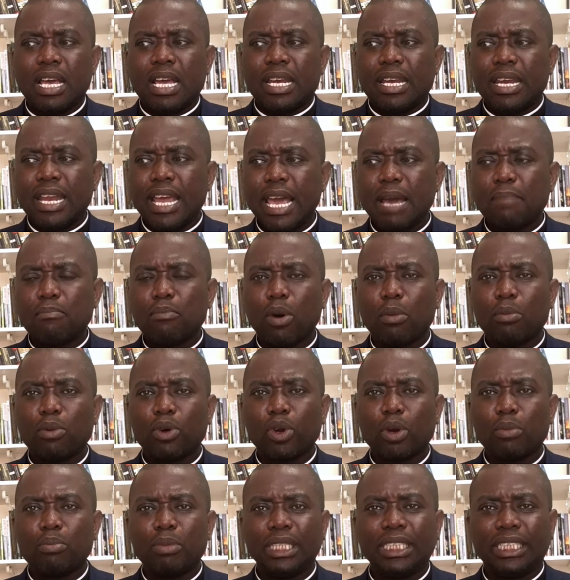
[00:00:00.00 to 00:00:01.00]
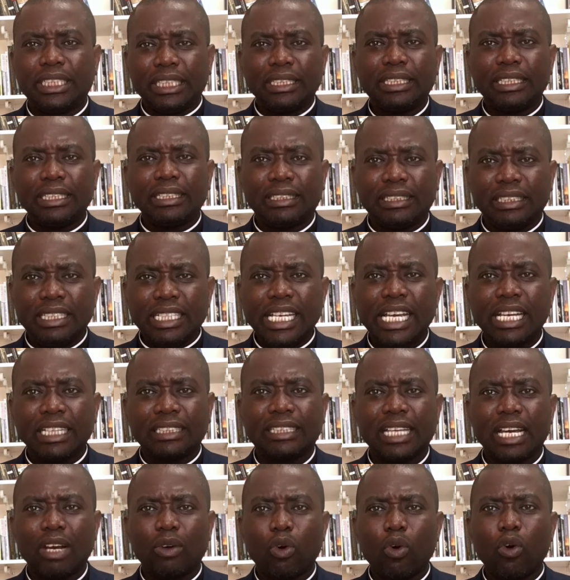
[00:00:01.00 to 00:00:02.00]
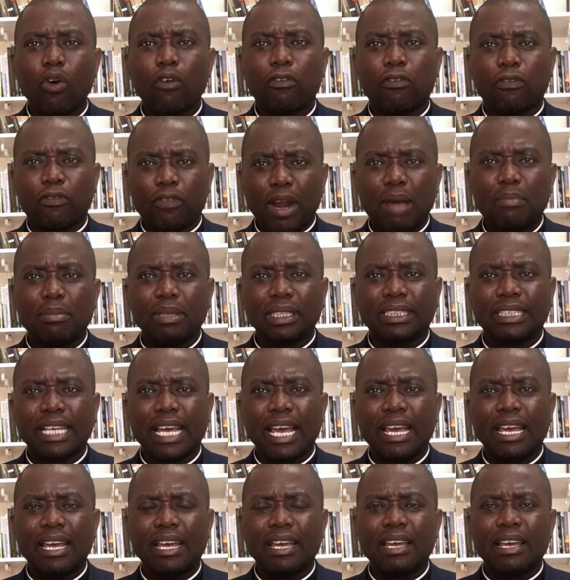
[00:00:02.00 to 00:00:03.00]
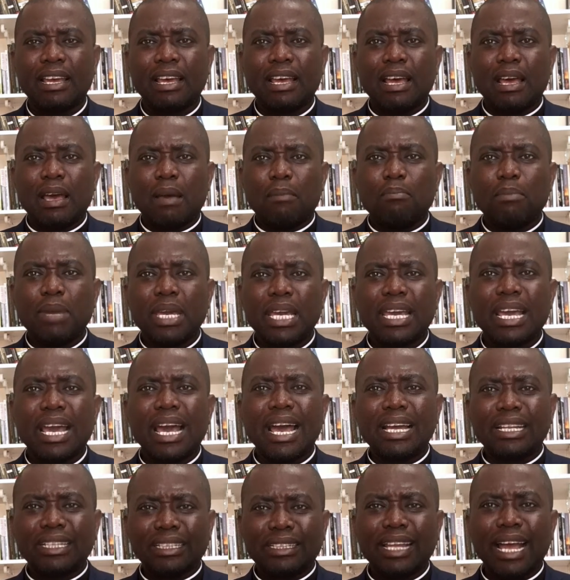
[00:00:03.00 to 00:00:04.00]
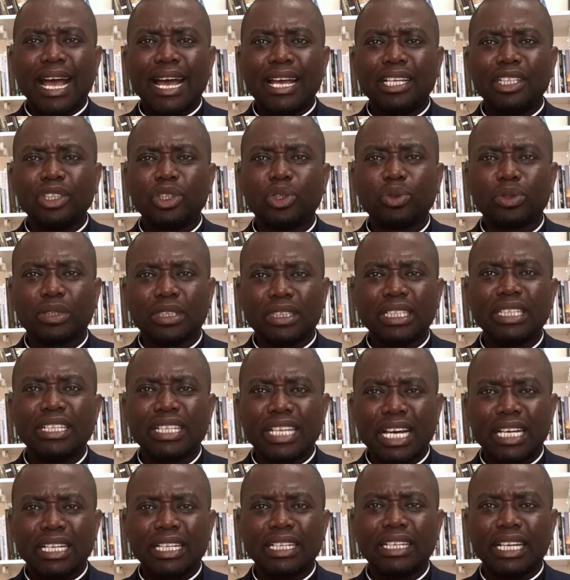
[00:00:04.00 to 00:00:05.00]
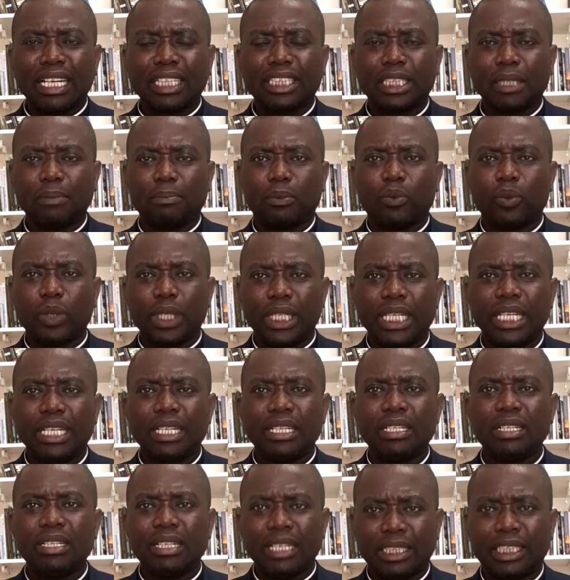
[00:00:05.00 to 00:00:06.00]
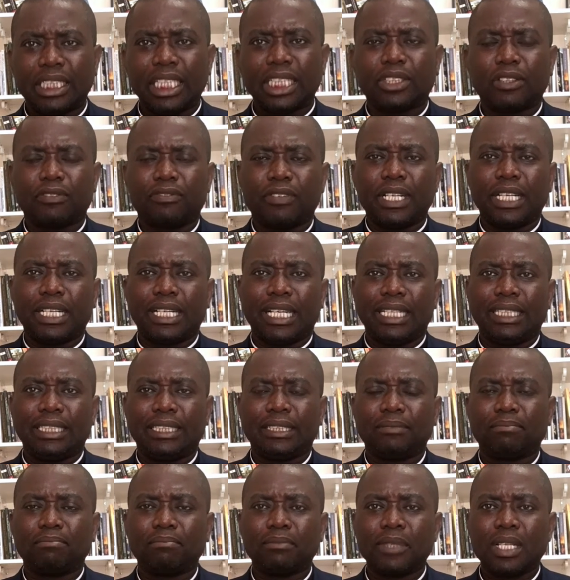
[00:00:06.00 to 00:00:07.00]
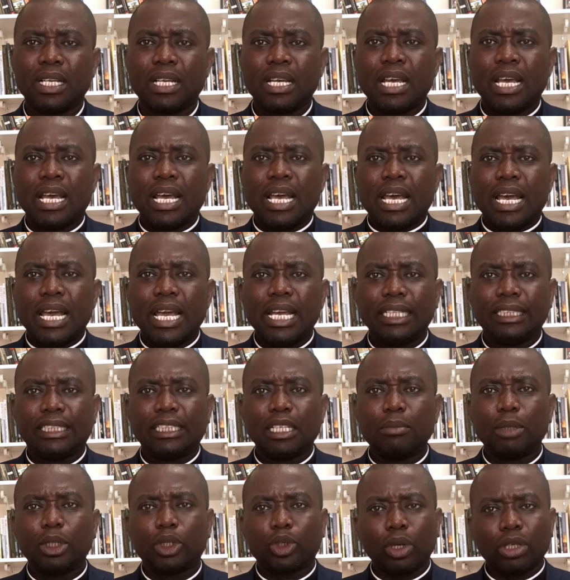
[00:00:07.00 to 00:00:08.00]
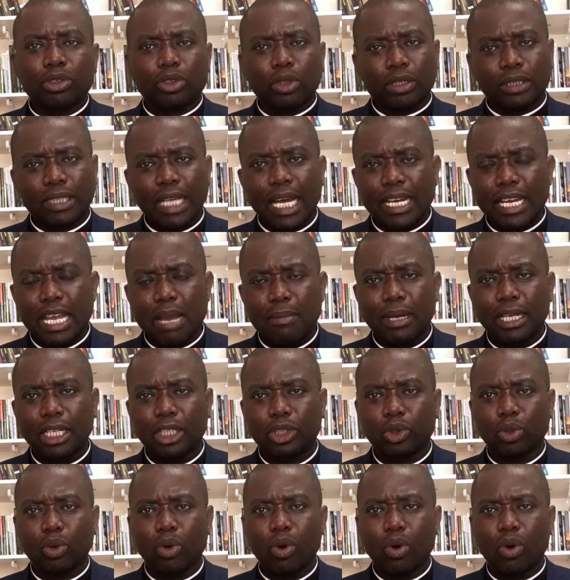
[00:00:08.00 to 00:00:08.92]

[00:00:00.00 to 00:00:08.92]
Ne momo no me jidis ye se o frame me se me enter into senior leadership within the Church of England. And to me church was a near money to